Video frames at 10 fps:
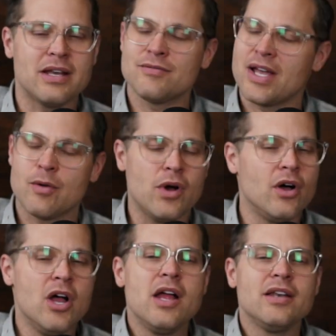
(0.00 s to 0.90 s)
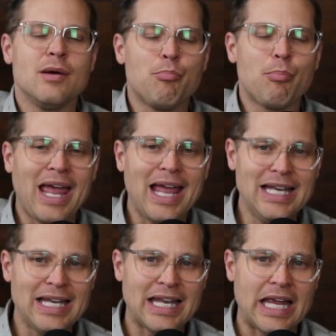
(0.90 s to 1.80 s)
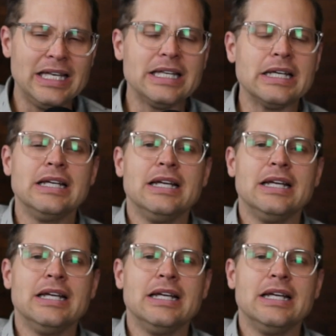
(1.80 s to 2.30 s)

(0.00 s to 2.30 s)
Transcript: And he's like, well, dependent